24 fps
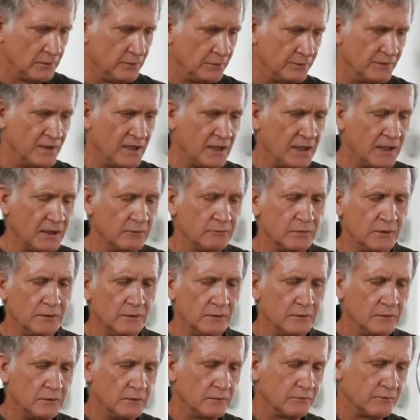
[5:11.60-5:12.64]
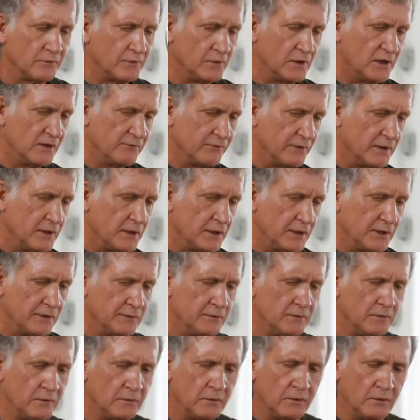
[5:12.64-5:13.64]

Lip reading: knob, the off and on.